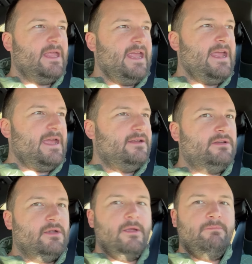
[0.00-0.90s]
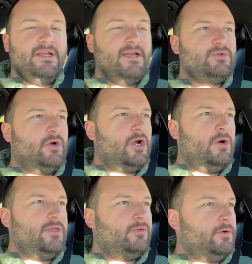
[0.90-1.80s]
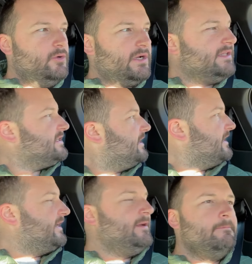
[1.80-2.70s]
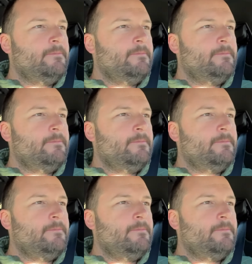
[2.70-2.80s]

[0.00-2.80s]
And because we're going through Kentucky,